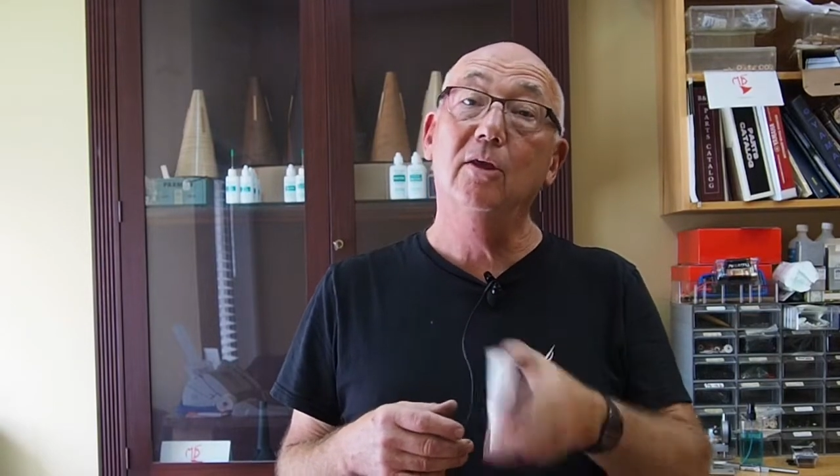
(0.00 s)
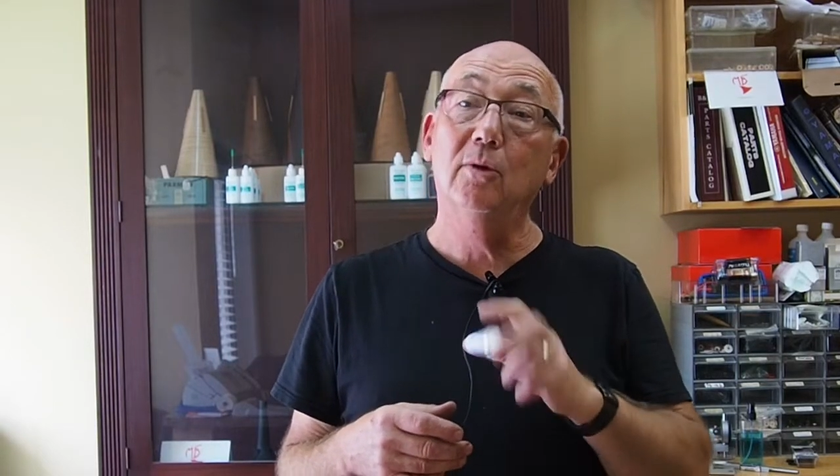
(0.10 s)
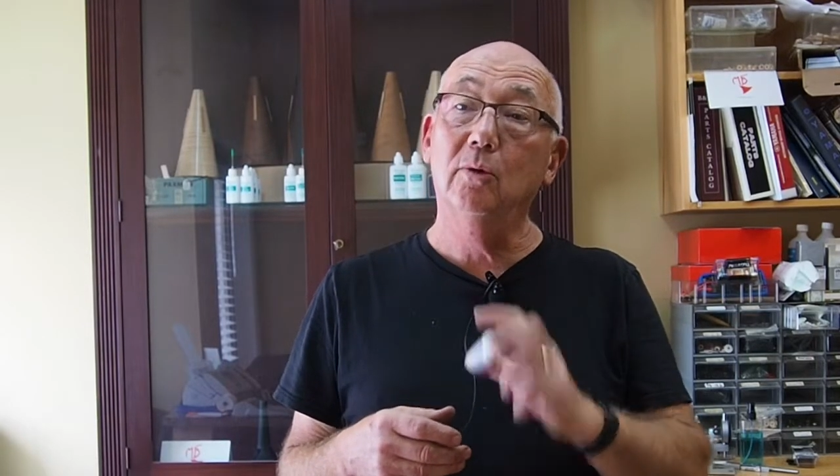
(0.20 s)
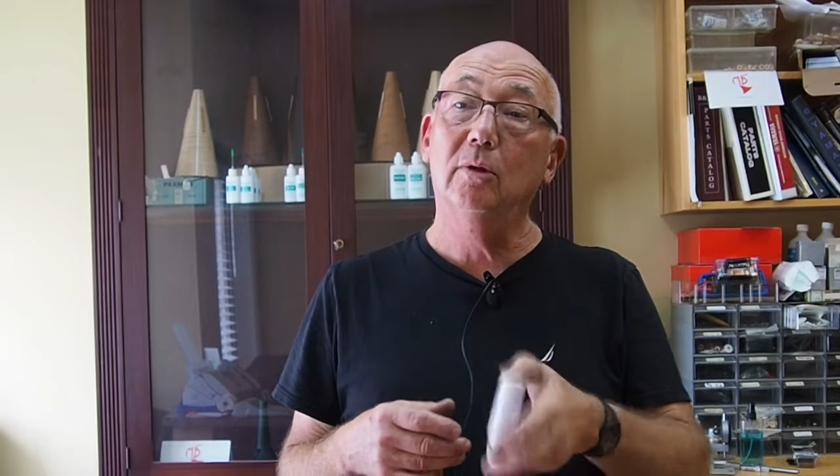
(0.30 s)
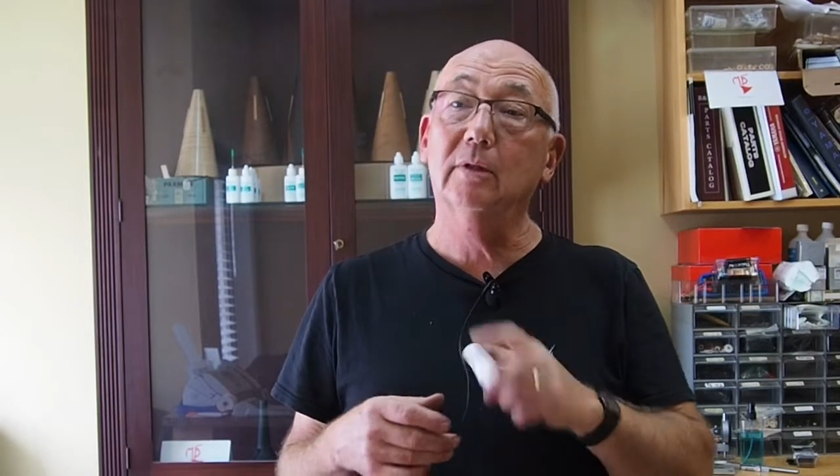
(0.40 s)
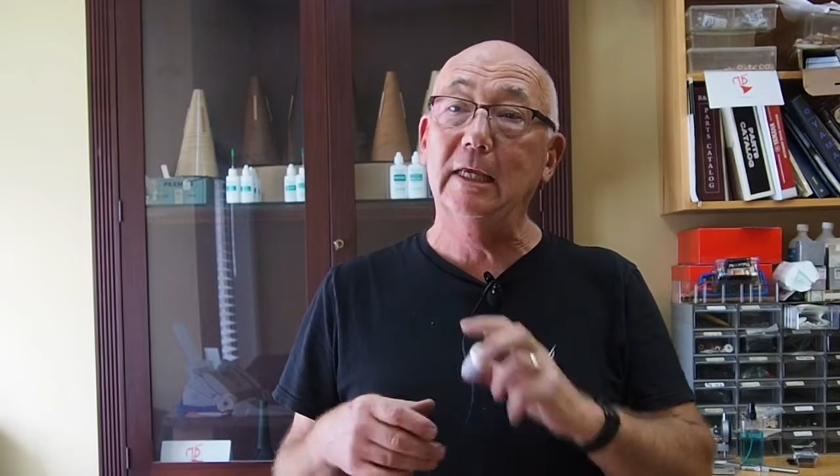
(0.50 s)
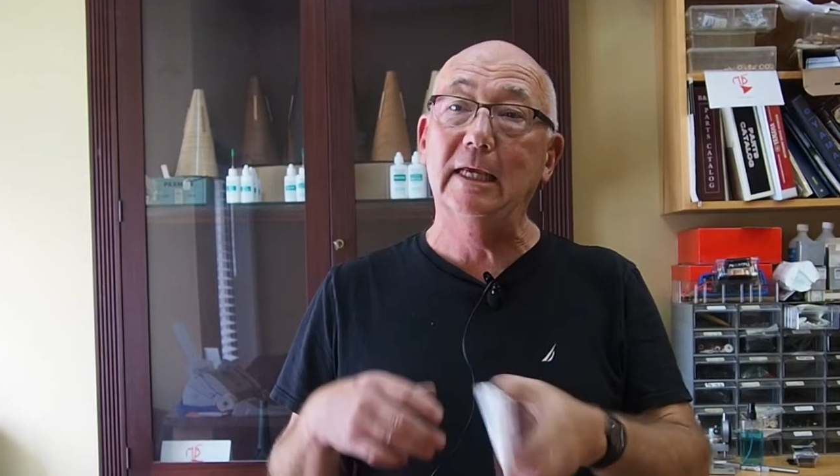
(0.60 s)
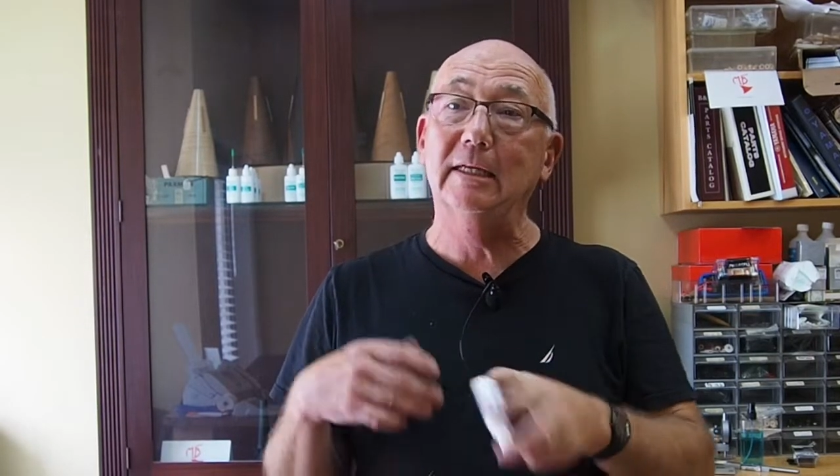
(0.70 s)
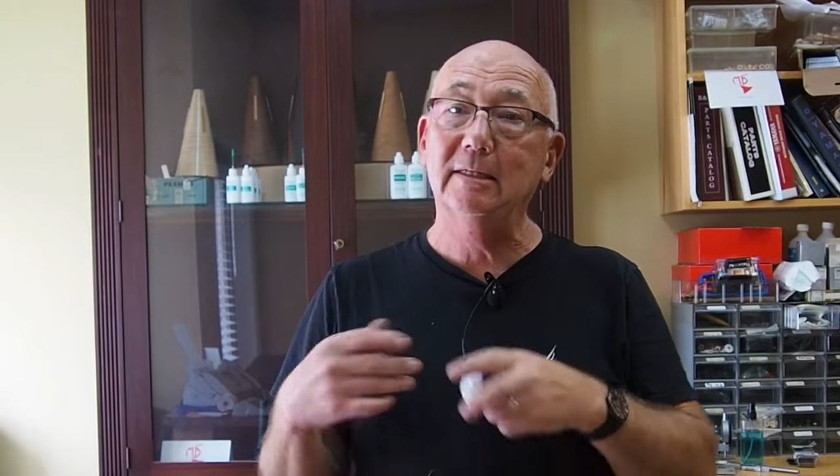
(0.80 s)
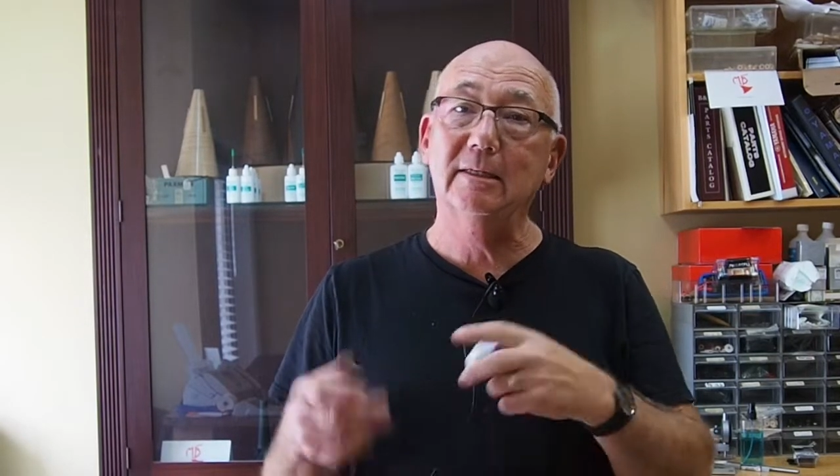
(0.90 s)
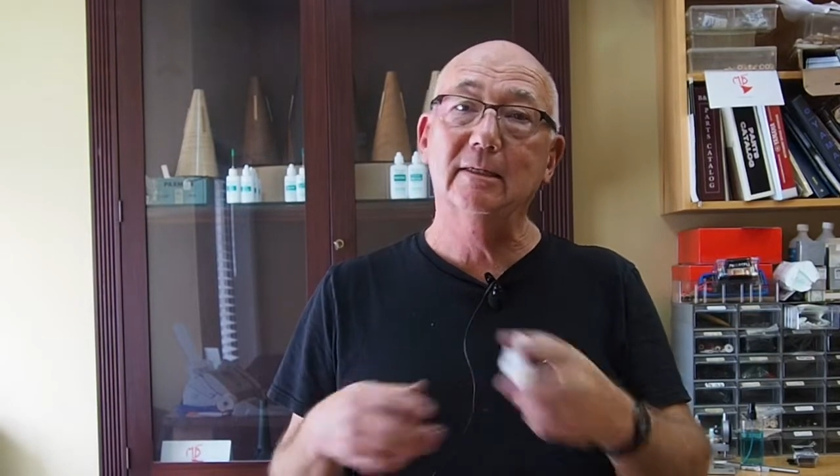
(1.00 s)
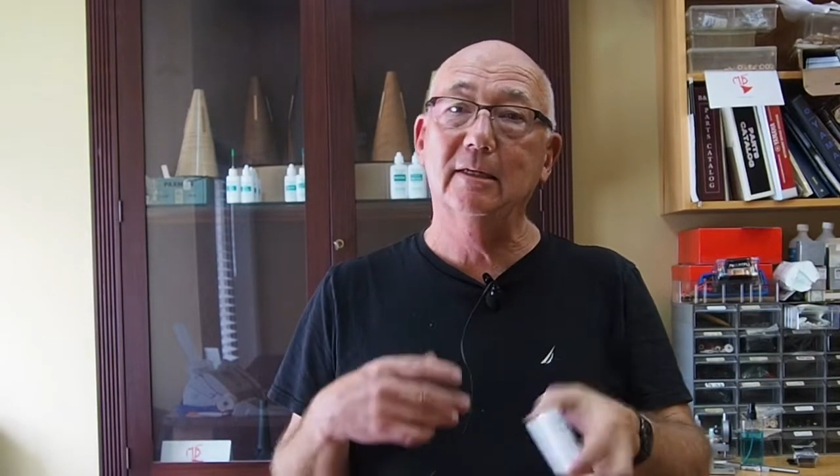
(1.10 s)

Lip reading: you'll get